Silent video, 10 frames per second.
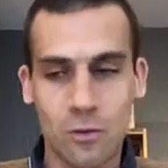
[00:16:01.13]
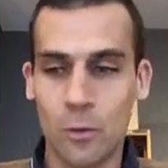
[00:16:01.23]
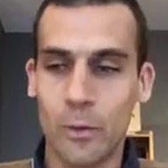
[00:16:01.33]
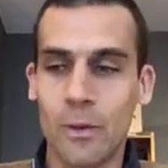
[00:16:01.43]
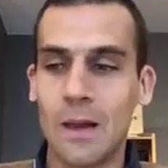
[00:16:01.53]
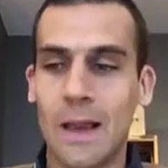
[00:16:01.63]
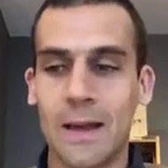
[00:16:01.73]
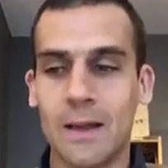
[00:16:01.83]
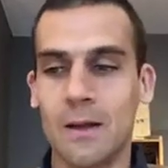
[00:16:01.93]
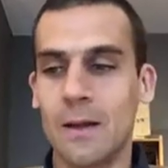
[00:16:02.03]
we really
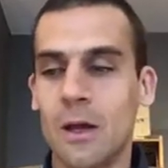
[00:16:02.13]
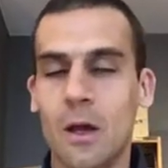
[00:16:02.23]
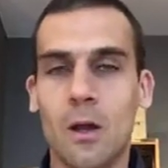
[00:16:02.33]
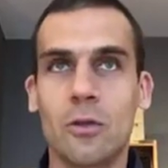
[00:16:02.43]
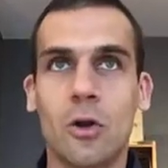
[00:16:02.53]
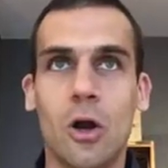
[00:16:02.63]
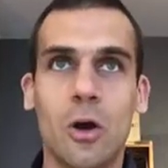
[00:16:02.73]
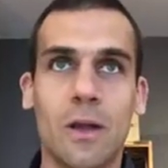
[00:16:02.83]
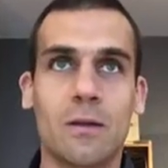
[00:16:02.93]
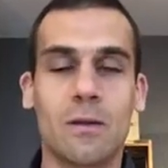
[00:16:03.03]
like
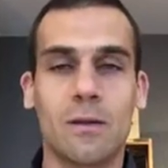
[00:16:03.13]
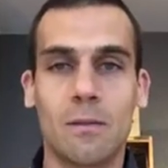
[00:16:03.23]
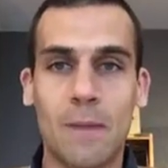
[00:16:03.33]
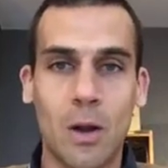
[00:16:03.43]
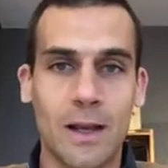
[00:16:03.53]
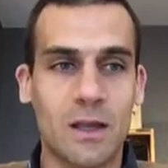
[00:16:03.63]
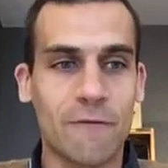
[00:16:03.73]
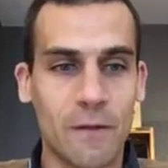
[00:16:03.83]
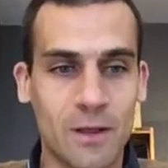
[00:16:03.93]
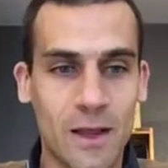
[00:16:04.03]
undergoing this malolactic
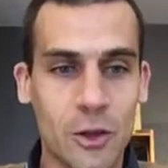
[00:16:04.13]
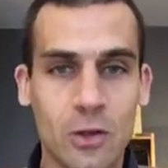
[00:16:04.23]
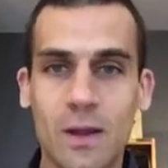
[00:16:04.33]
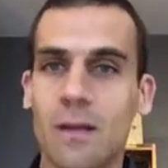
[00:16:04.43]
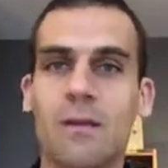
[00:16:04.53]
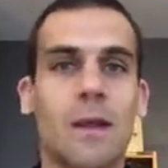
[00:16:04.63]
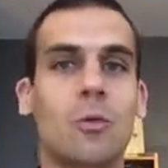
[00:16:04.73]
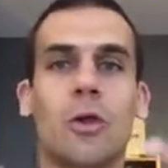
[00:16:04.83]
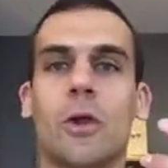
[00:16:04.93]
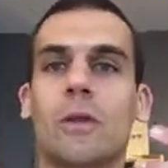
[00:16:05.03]
fermentation, and then
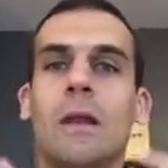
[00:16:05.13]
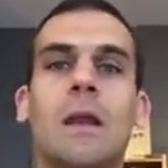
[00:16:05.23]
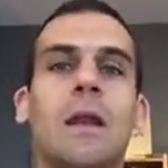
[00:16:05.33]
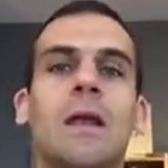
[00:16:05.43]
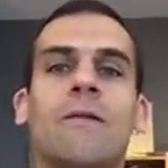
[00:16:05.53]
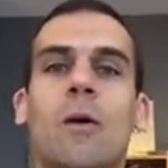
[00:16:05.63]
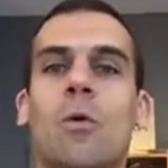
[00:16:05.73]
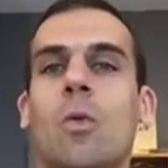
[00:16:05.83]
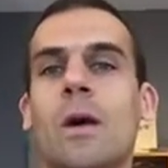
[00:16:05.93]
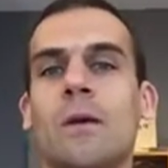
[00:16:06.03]
we just leave our
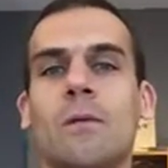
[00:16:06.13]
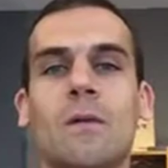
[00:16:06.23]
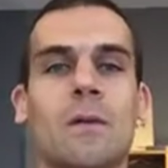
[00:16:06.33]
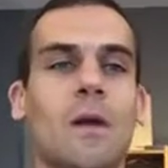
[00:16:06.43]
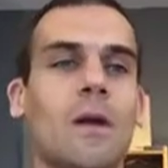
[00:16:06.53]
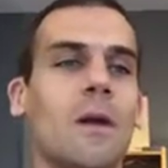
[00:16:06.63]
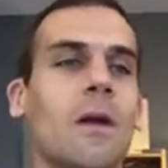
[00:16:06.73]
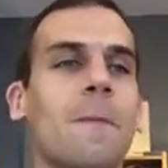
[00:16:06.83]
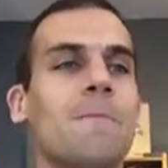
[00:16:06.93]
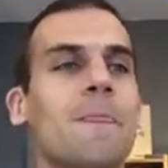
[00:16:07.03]
wines
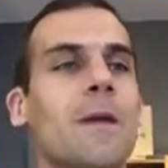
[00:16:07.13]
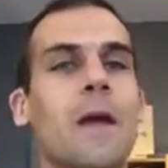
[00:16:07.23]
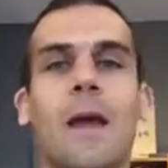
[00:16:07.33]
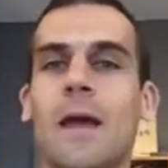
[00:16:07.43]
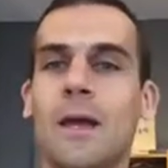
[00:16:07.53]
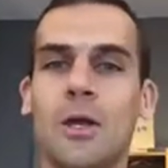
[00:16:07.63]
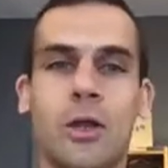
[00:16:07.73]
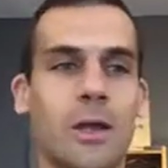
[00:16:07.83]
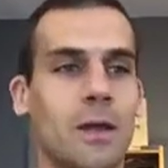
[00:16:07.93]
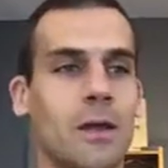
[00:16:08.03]

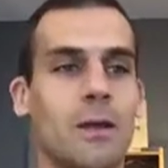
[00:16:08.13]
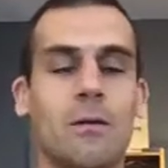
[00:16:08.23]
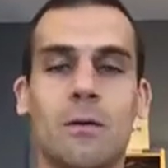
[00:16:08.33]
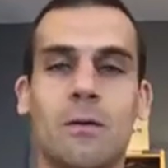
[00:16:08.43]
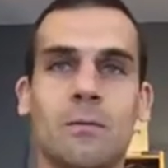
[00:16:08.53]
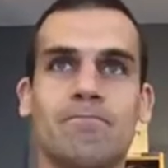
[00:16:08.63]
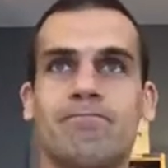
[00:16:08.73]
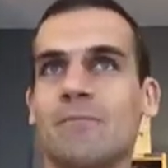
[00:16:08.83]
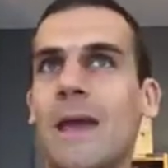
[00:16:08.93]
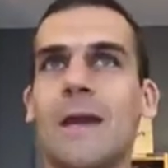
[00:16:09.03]
aging
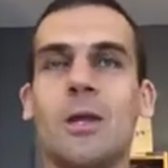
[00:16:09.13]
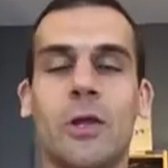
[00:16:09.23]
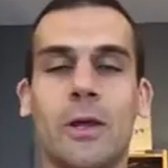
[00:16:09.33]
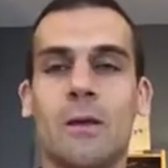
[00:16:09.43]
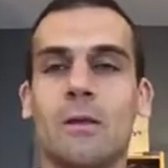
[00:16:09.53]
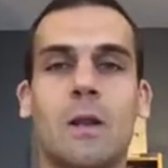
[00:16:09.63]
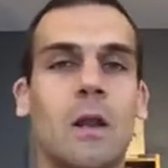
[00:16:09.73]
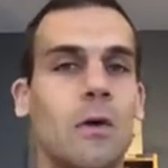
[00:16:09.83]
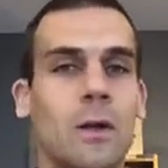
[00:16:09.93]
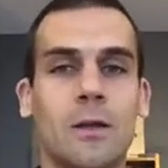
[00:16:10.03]

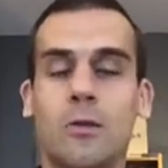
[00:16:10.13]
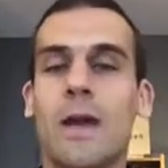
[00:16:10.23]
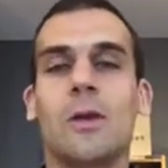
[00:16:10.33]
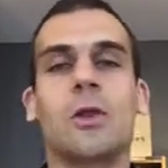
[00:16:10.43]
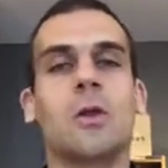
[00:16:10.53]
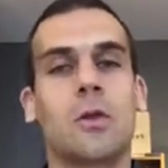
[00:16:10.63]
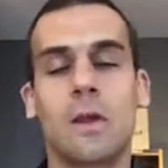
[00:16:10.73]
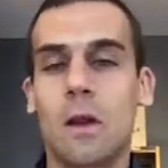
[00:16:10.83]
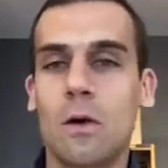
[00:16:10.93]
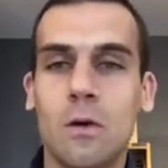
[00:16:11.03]

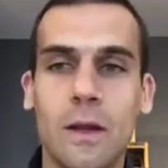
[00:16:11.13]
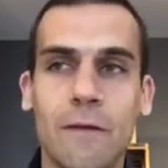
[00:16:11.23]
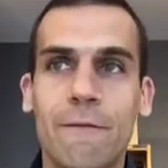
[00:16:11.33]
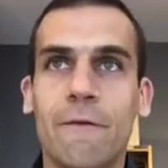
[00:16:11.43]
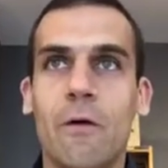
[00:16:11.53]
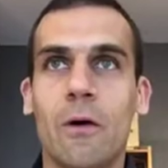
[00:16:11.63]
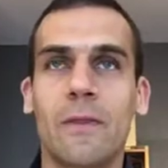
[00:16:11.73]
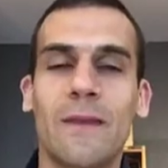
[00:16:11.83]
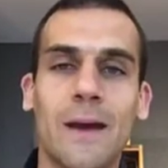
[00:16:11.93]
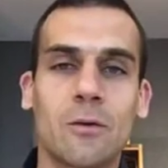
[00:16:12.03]
slowly for
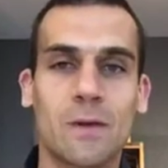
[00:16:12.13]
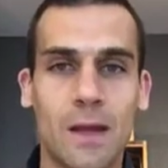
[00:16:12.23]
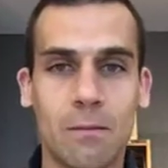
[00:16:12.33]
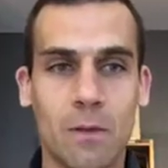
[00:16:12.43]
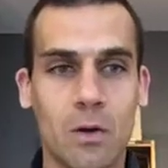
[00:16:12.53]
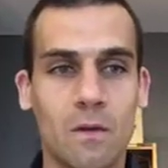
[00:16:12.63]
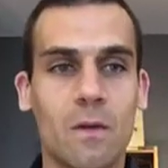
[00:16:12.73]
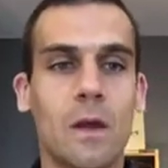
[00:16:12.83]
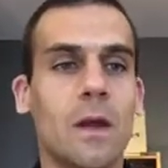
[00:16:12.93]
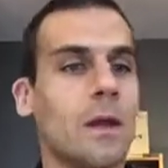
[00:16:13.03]
9 to 10 months
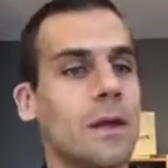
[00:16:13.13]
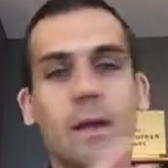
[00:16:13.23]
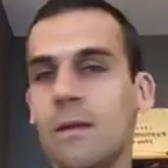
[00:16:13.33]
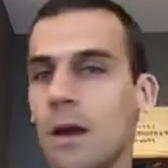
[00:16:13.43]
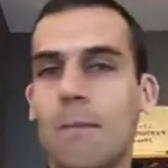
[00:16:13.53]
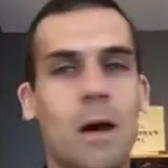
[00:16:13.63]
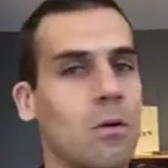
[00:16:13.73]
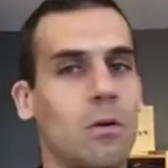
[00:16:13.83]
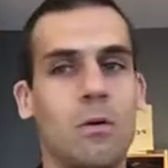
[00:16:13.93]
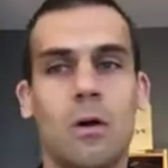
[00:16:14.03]
in their
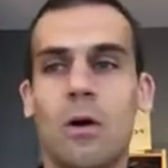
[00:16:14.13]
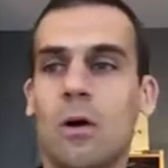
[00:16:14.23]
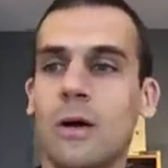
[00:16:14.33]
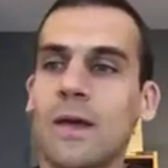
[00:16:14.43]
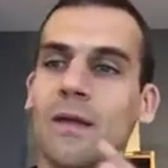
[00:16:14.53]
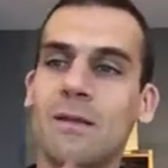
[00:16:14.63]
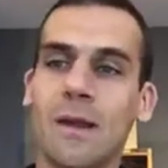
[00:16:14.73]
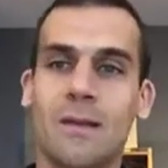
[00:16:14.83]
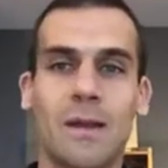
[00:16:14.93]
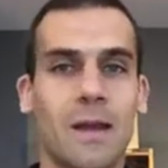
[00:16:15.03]
barrel or in
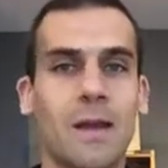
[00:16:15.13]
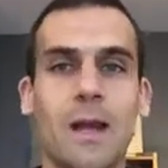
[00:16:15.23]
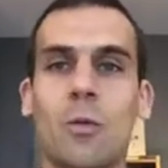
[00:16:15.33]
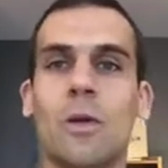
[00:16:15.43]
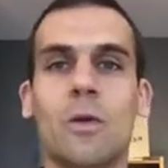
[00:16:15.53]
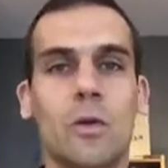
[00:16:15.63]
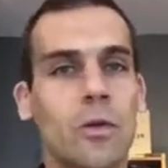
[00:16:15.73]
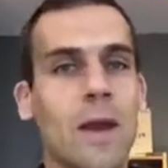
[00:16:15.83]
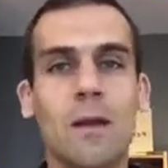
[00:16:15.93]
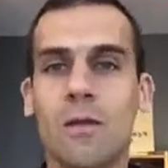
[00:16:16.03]
their tank, and we don't do
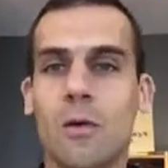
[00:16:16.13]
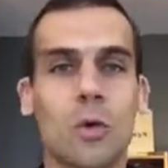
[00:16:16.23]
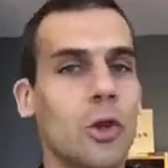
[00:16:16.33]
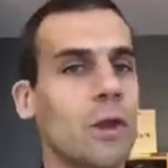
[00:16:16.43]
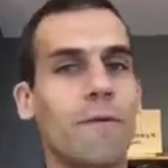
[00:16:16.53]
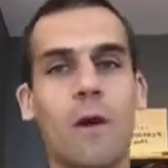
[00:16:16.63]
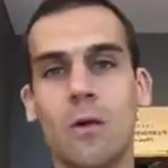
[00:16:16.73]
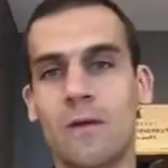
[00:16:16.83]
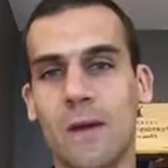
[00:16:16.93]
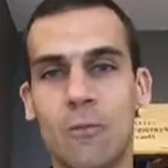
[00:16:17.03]
anything. We just
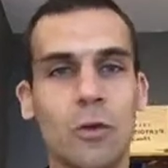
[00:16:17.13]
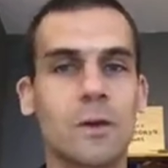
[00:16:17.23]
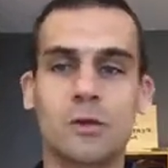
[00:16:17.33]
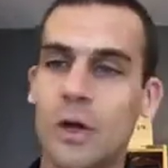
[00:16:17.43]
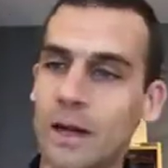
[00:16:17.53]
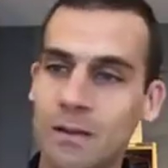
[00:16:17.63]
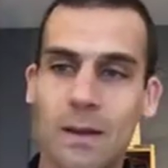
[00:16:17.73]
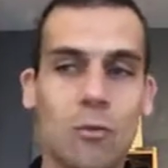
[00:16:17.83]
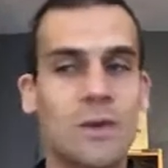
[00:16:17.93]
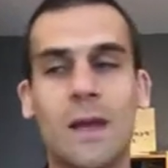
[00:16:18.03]
follow them, we try
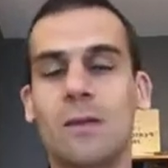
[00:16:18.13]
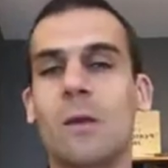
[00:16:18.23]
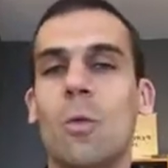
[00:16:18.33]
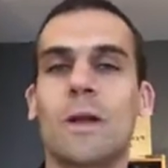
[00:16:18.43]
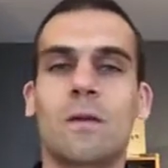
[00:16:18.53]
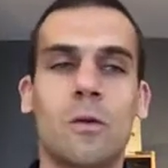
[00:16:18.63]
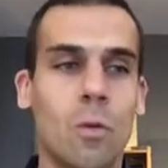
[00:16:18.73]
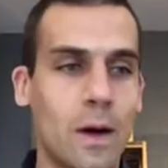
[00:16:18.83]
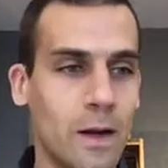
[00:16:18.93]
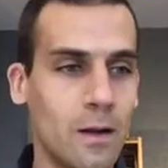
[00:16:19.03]
them, we taste them once in a
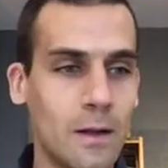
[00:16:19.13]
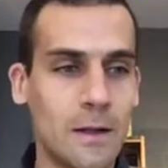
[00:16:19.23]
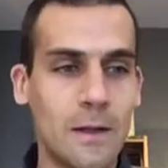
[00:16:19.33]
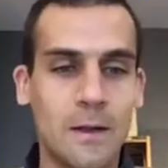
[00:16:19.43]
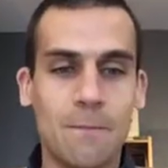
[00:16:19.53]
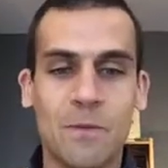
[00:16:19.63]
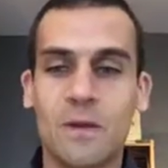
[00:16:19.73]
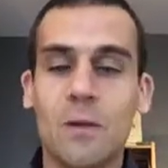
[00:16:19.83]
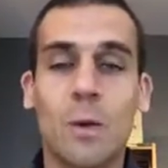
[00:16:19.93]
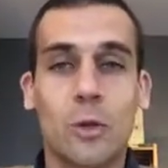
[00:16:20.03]
while.
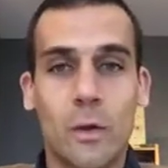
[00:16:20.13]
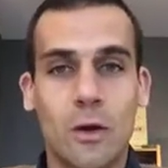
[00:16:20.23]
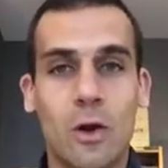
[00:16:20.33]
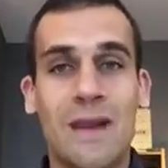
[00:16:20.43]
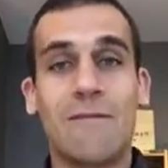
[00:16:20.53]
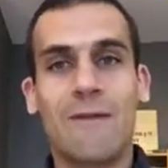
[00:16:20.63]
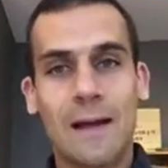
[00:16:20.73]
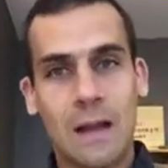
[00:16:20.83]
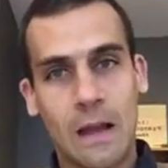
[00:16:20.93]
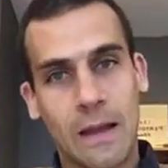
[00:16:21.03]
This is what we call les
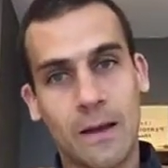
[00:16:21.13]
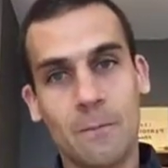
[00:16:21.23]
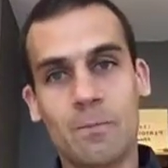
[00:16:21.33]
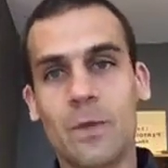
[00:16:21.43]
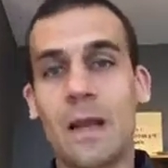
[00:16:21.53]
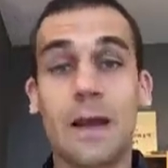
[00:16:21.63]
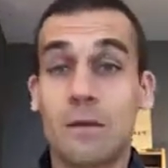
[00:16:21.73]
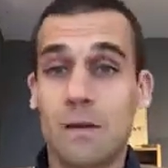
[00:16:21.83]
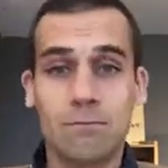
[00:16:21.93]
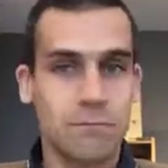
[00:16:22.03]
vins clairs, like
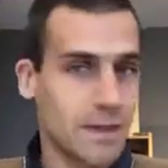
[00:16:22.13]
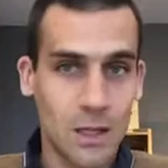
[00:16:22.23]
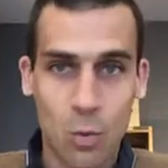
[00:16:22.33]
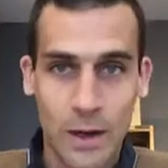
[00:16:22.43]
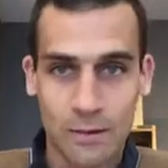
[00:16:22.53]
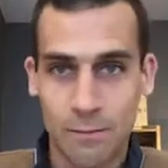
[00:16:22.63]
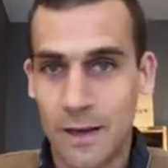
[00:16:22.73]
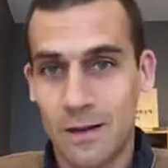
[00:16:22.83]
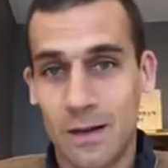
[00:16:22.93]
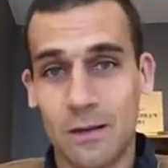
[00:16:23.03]
the still wines,
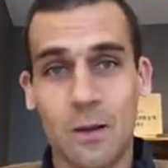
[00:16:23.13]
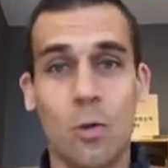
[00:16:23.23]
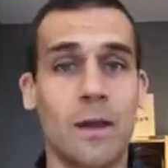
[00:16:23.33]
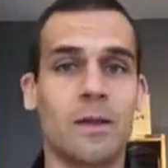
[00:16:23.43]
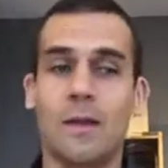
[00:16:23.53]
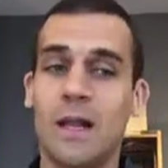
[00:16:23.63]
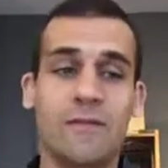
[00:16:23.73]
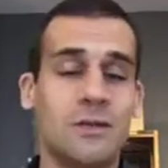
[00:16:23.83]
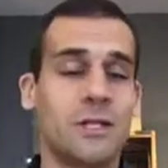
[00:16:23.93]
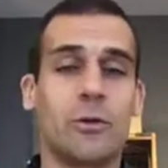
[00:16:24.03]
basically. Still wines,
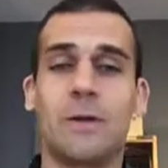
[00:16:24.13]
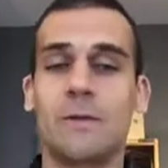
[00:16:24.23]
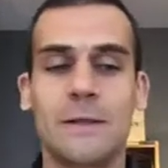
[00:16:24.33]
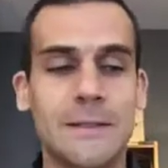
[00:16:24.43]
11 degrees.